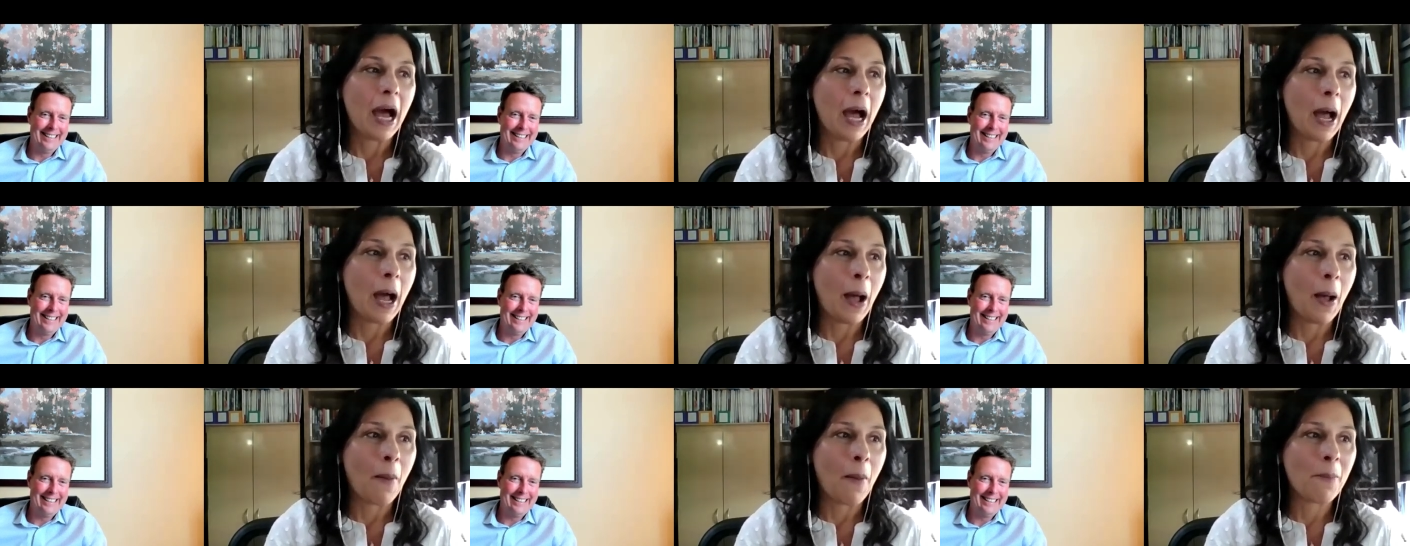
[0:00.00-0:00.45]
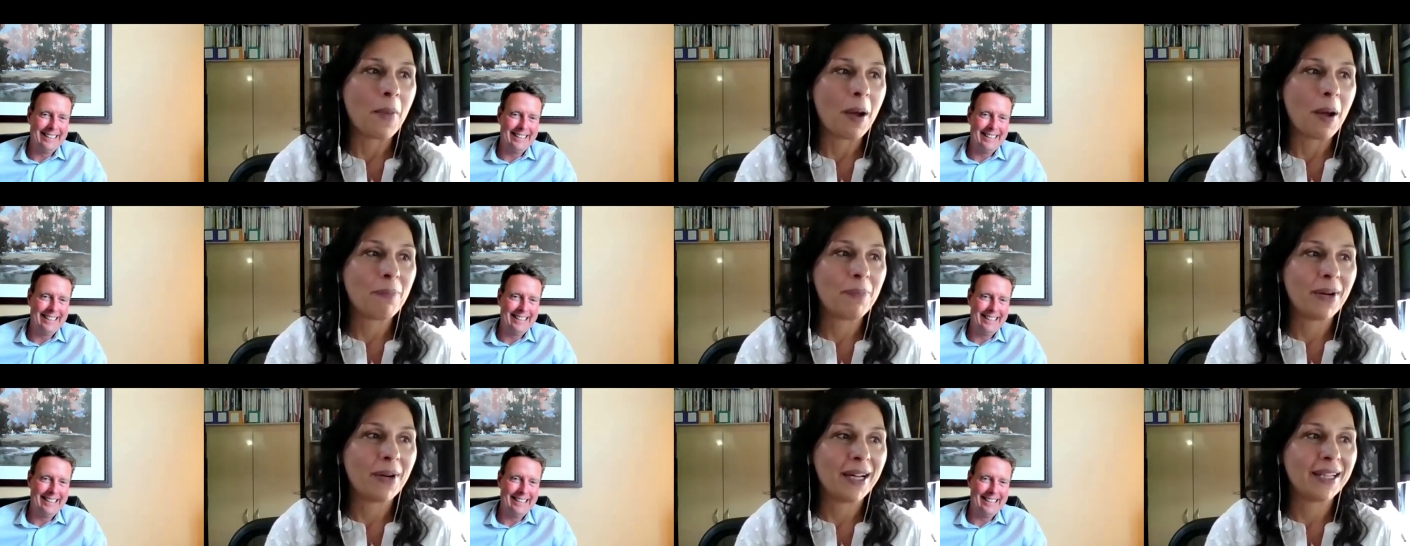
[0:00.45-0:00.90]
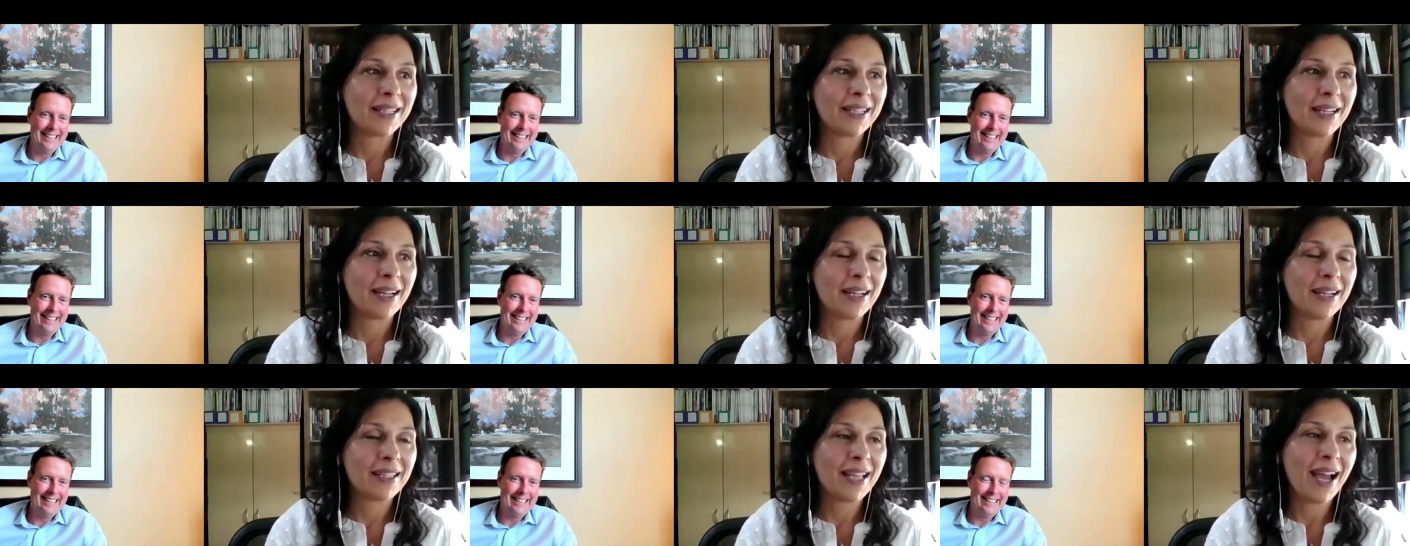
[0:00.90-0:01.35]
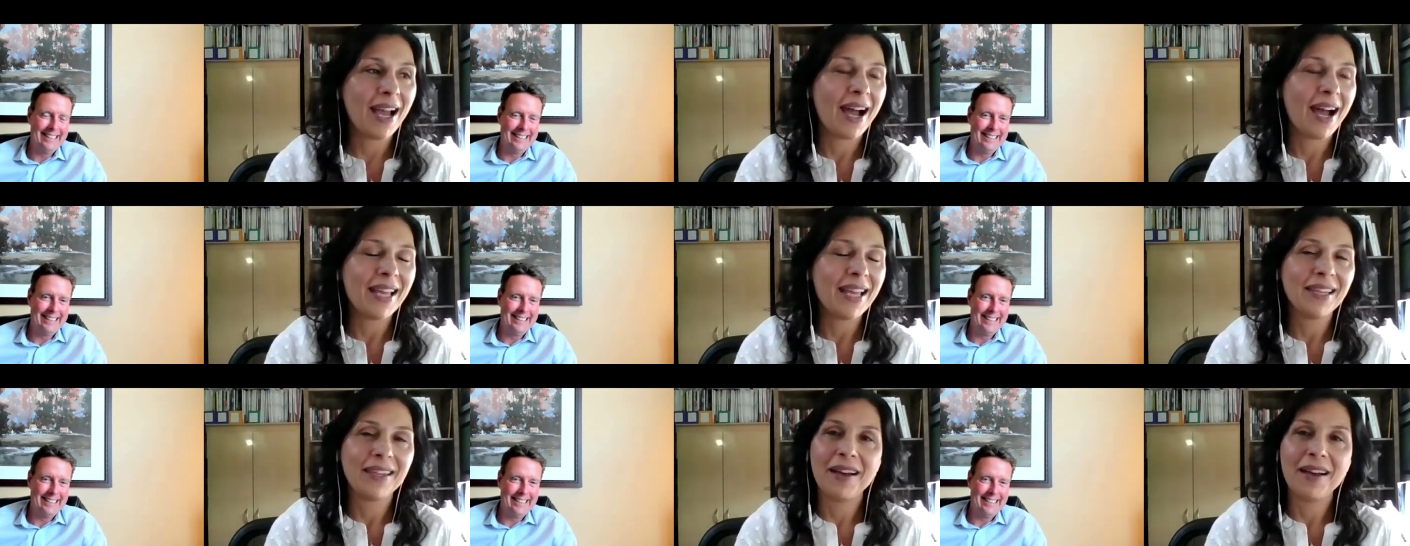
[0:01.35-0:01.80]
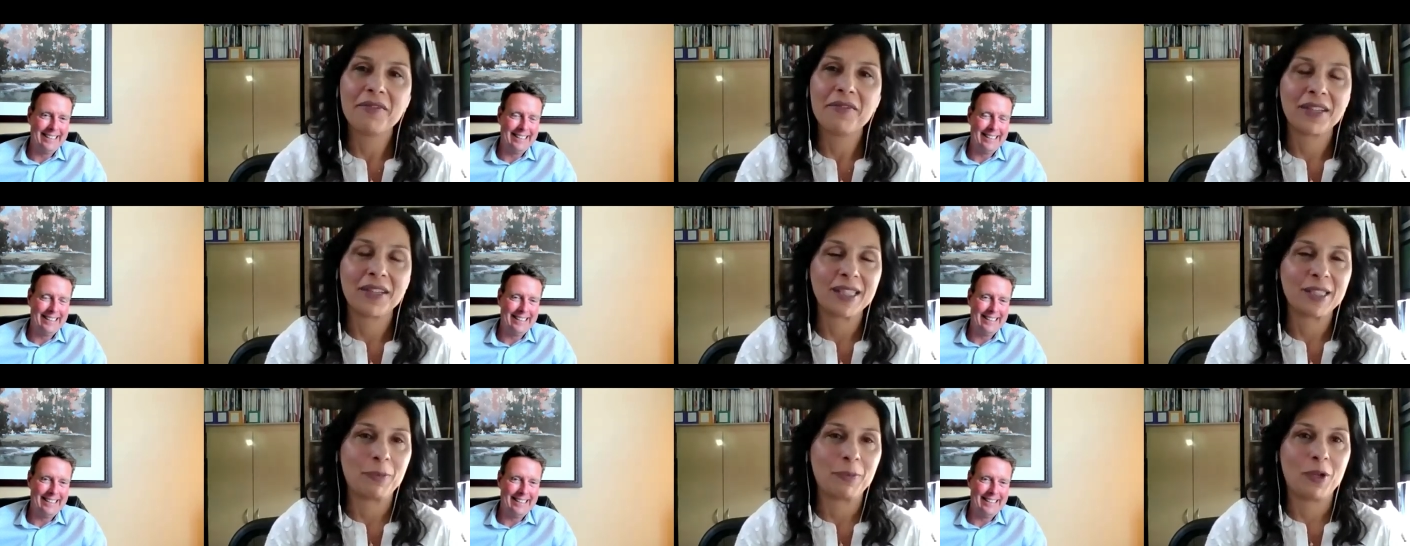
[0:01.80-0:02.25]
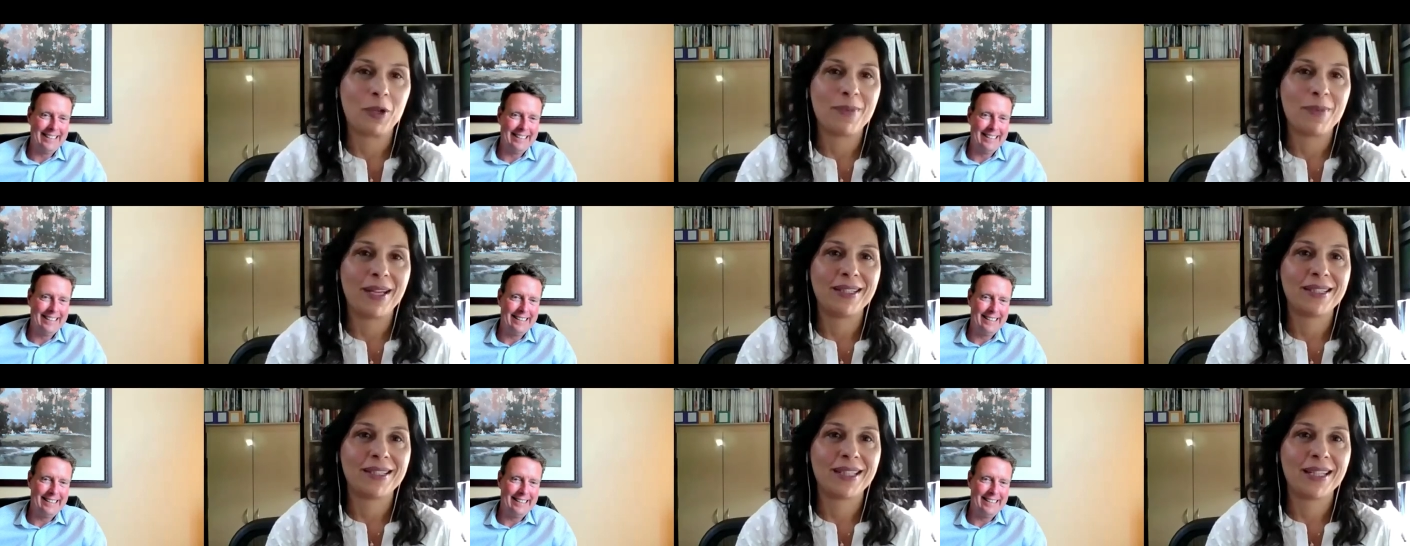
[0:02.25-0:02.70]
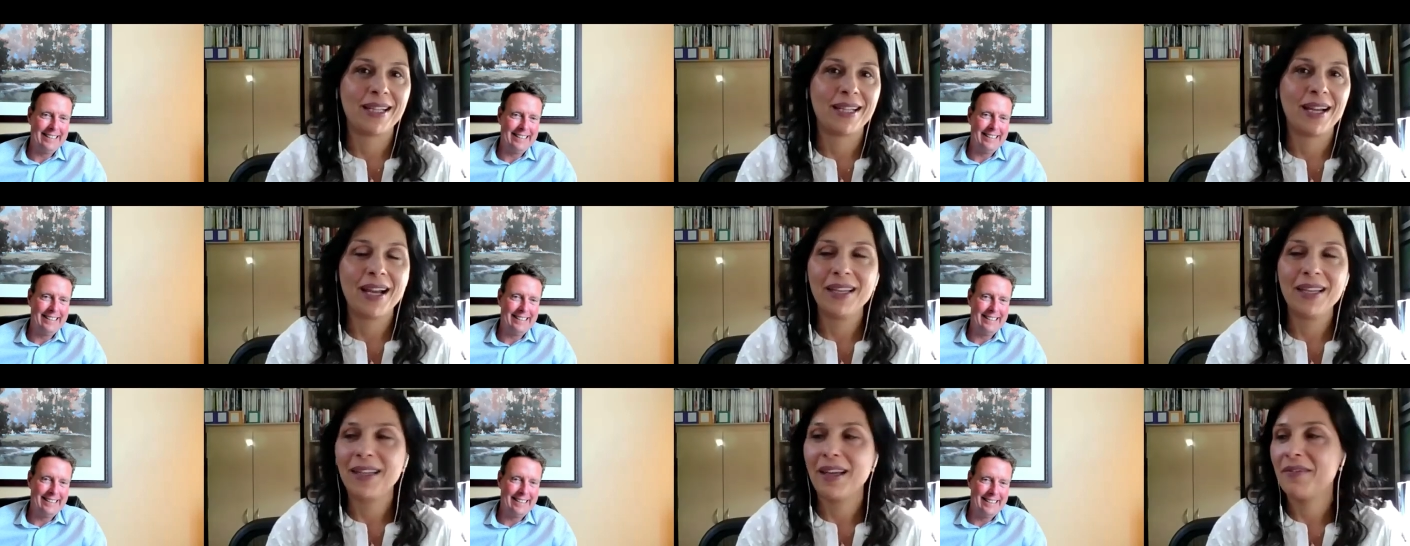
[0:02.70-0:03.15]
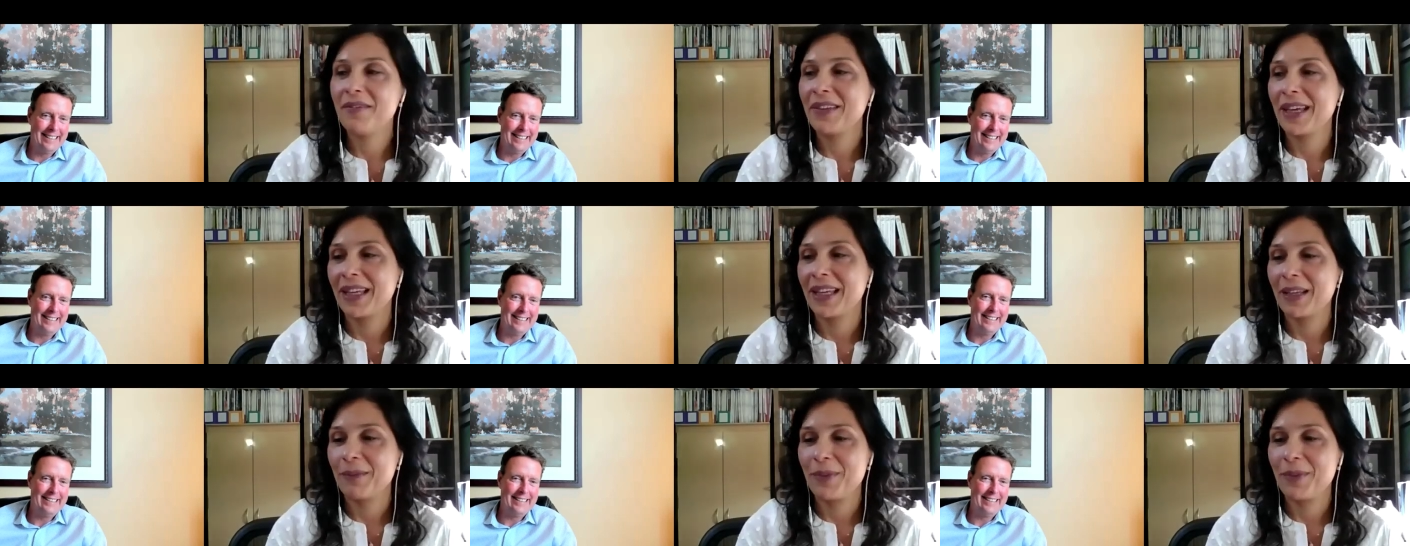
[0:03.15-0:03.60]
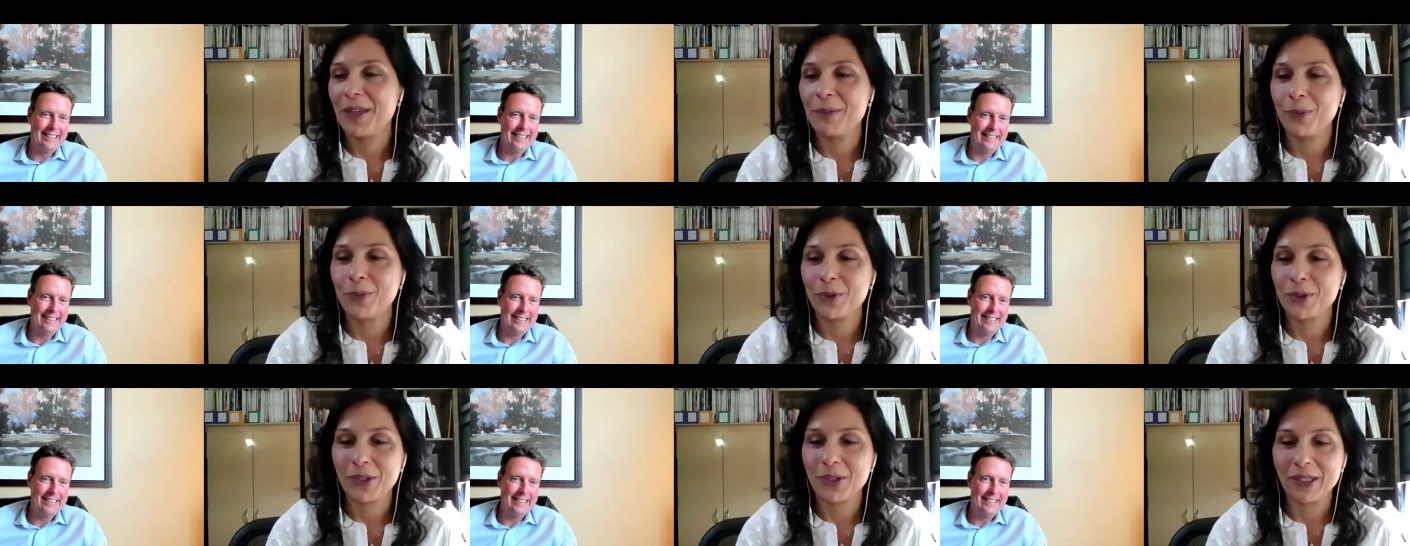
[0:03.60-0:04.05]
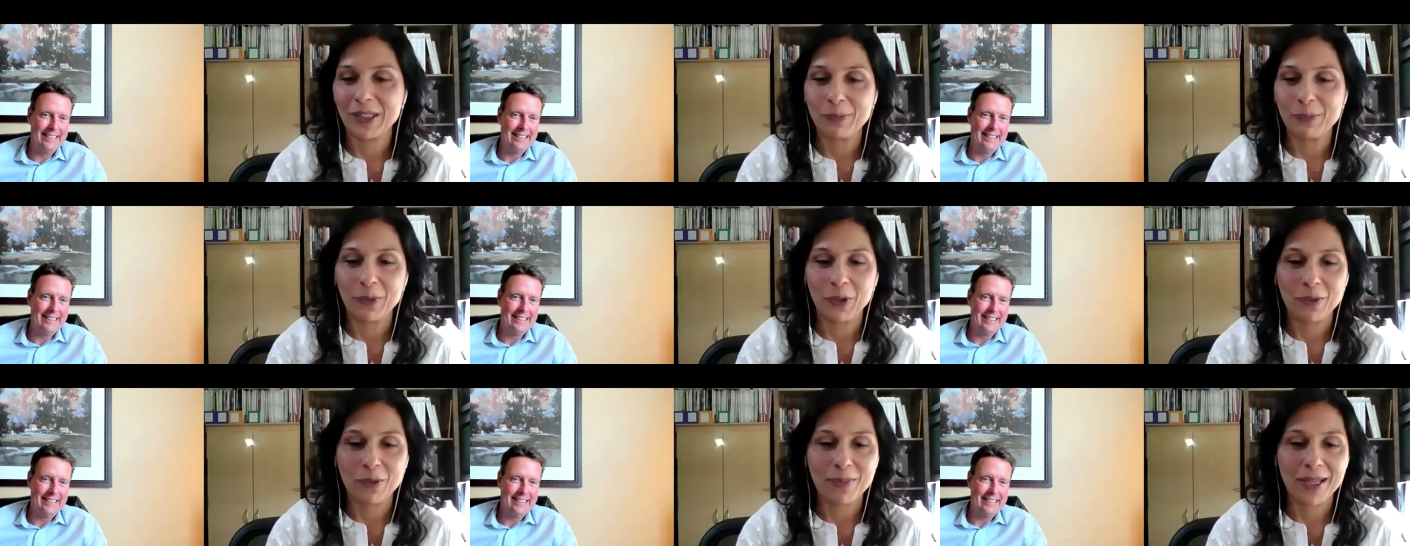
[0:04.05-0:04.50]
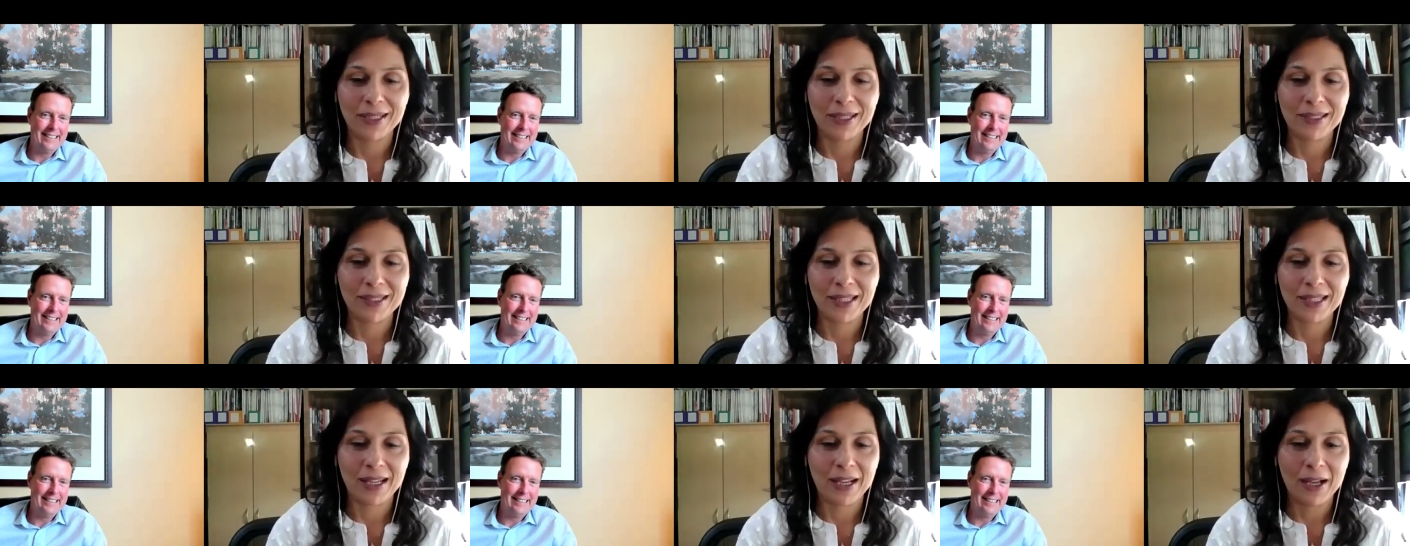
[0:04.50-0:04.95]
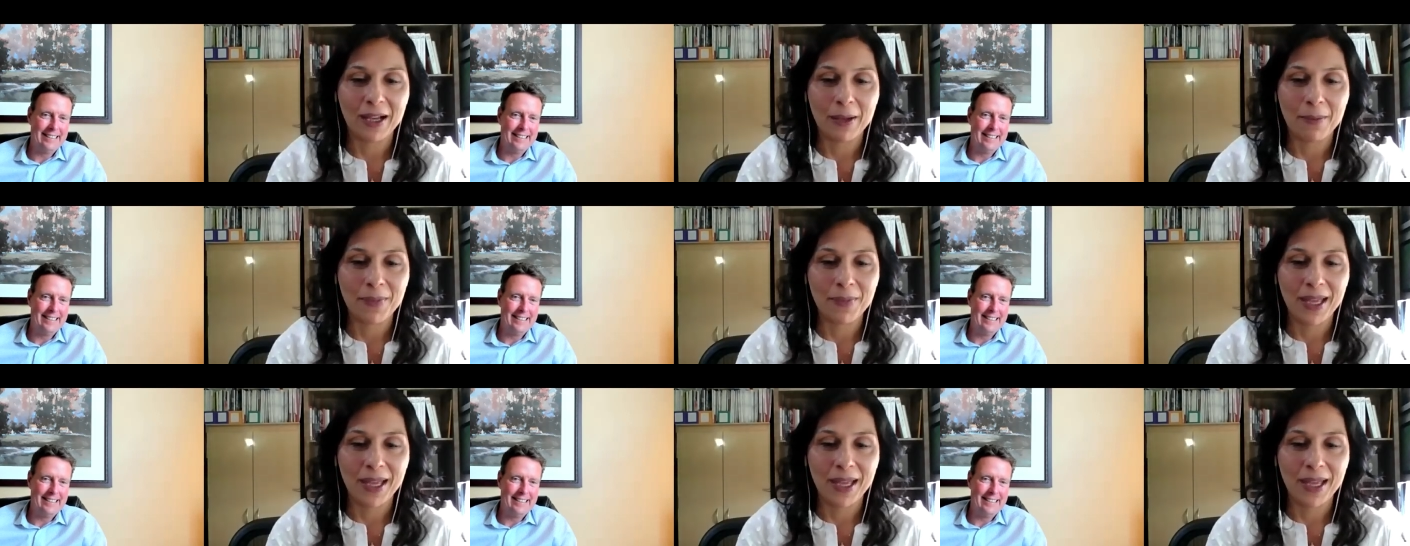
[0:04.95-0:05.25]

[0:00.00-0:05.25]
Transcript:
Speaker 1: um, but yeah i love experimenting i love getting people to experiment um,